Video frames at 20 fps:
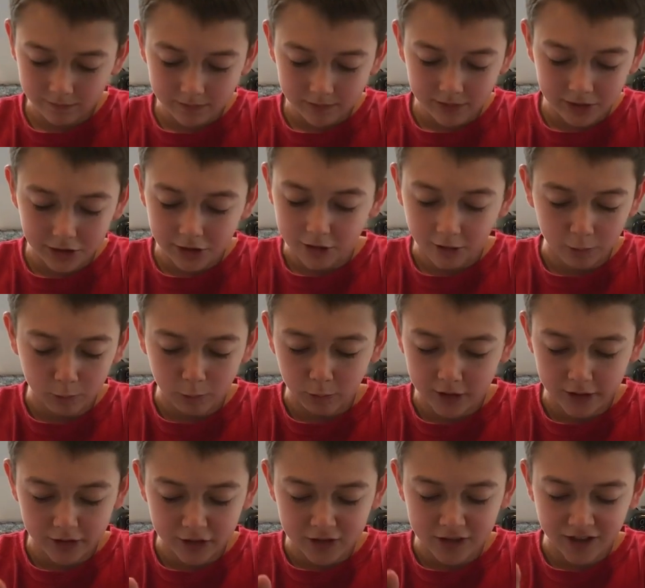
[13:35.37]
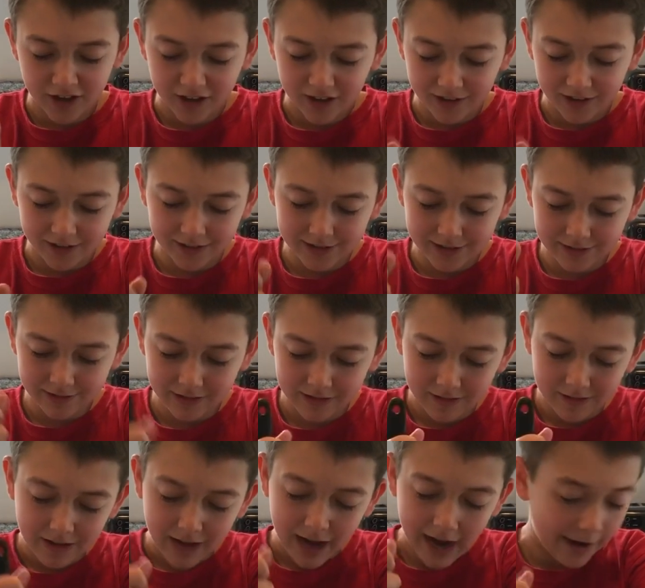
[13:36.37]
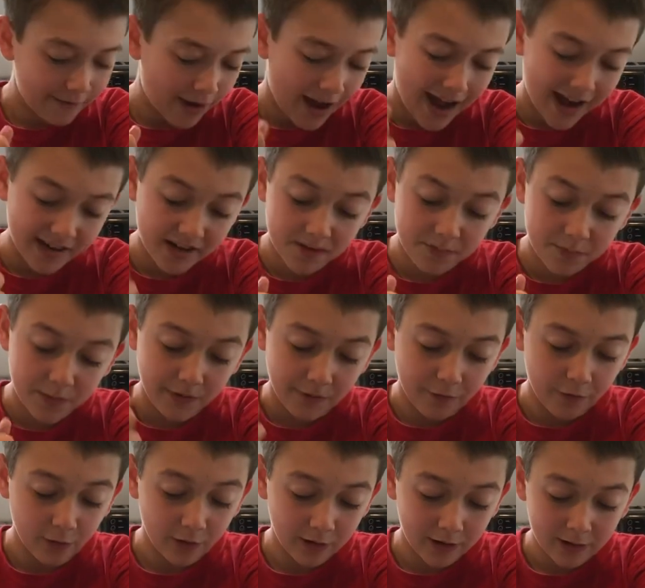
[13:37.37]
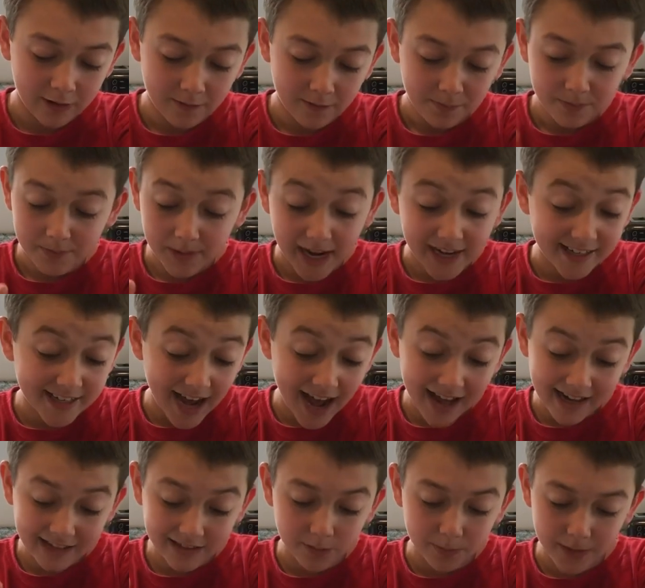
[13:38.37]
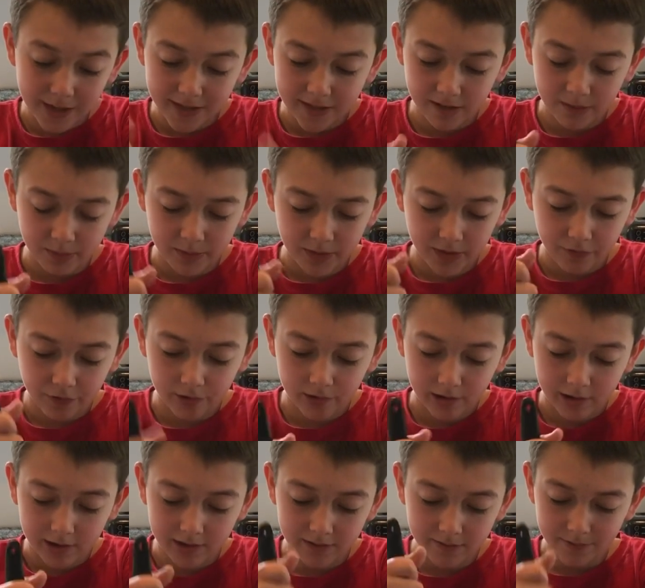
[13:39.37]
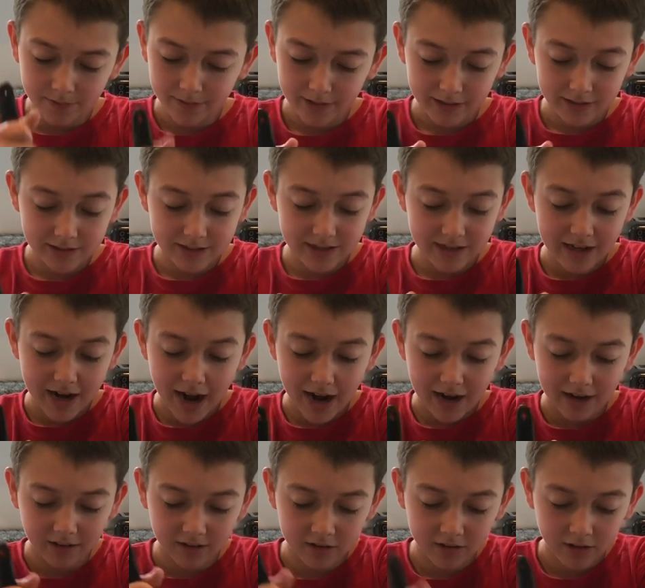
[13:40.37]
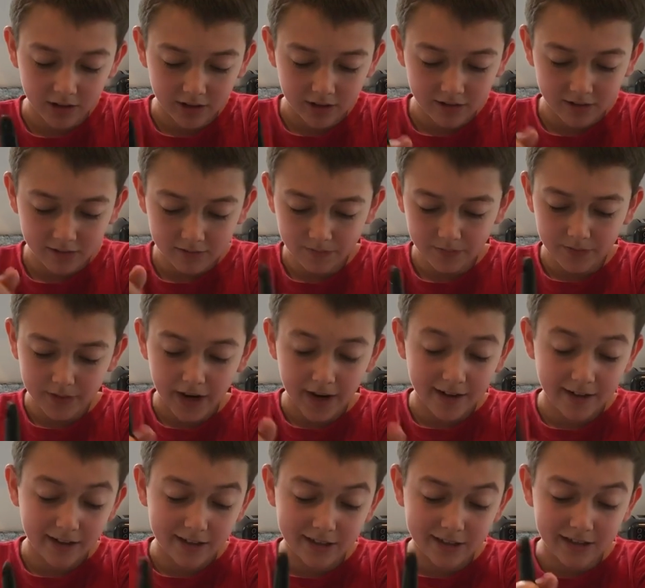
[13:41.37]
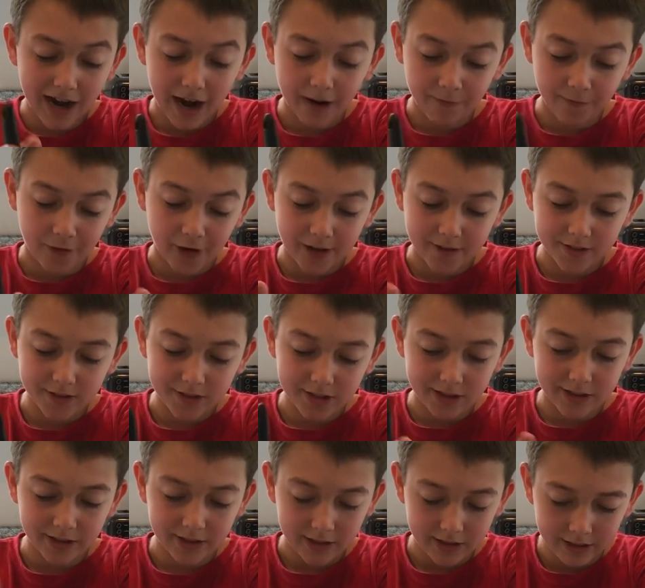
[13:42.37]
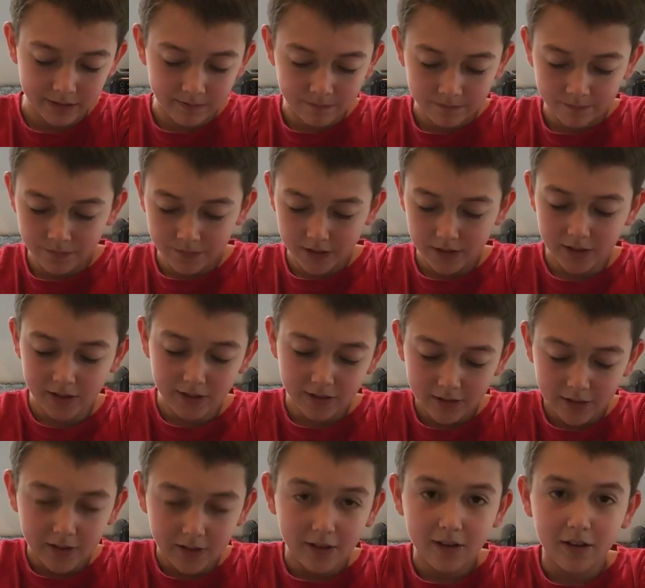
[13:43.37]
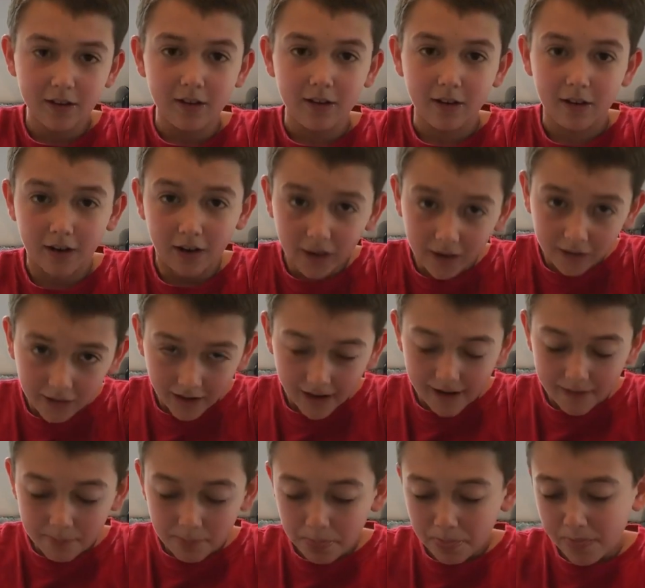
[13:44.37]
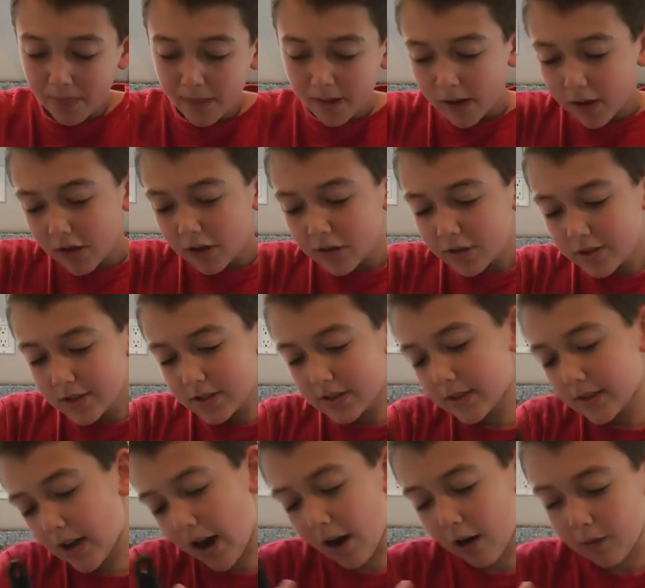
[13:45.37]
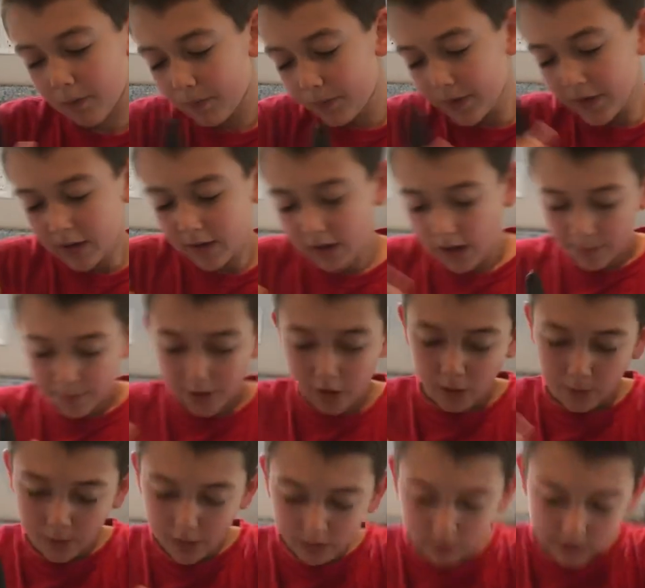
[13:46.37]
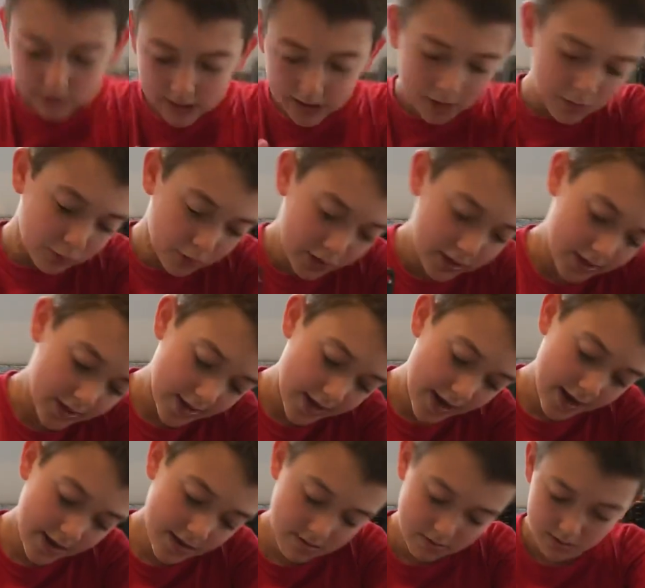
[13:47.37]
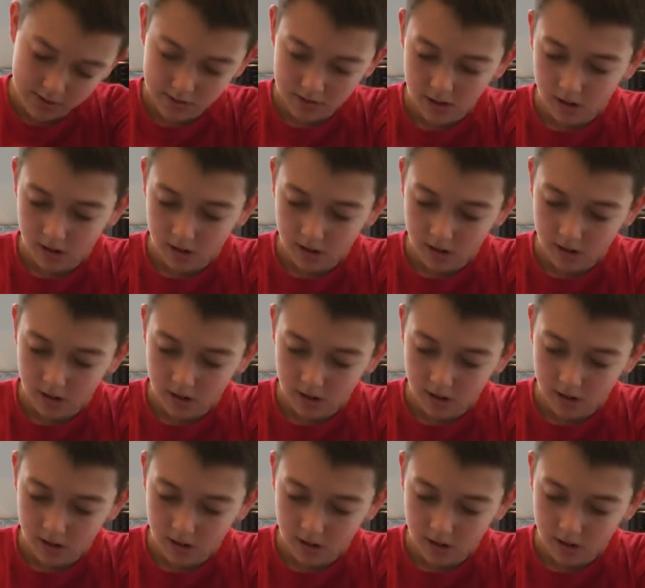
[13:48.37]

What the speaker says: you don't want chunks. I've had it before. My dad's made it before. It's not good, and it's not fun to eat. All right, so I'm almost done with this.